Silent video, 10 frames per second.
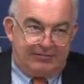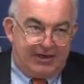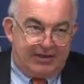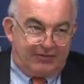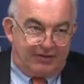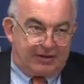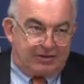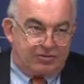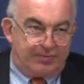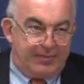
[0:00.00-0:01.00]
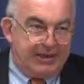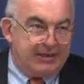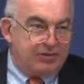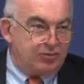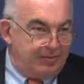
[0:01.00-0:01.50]
very difficult to
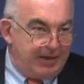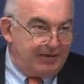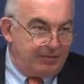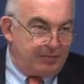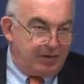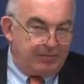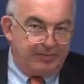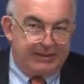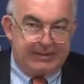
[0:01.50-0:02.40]
manage, we may have a problem.